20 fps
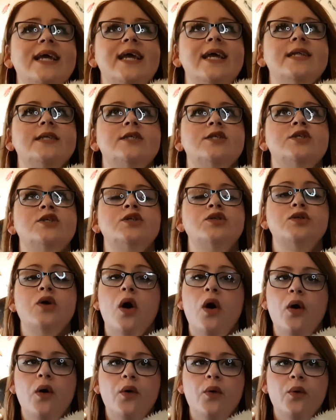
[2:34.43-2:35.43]
it's
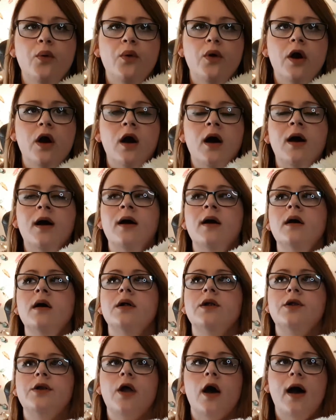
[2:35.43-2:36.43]
so
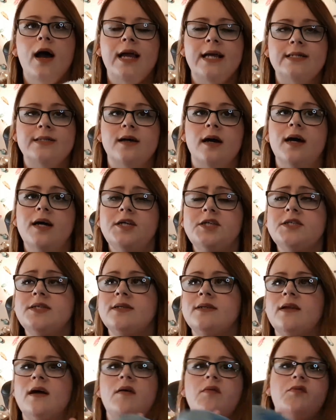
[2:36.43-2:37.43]
nice. I just
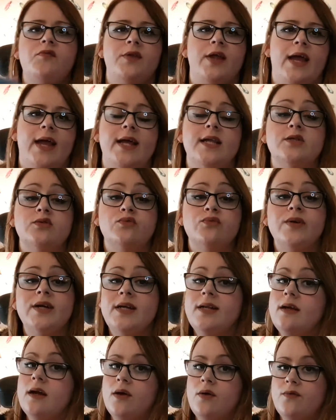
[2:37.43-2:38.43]
loved it. It's
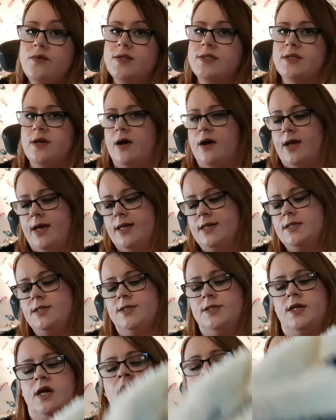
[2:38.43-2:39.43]
really oversized.
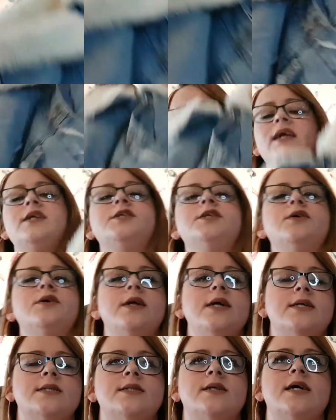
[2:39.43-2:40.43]
I actually got
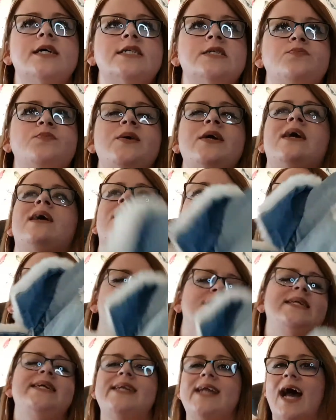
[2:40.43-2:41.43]
it a size bigger because
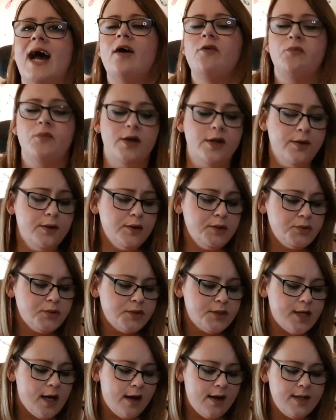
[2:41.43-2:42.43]
it didn't have my usual
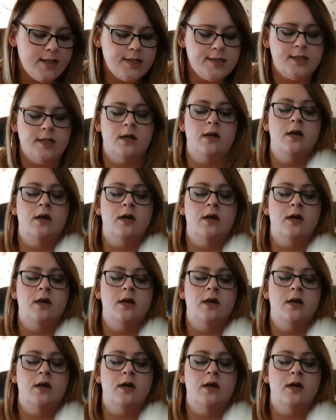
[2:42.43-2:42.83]
size,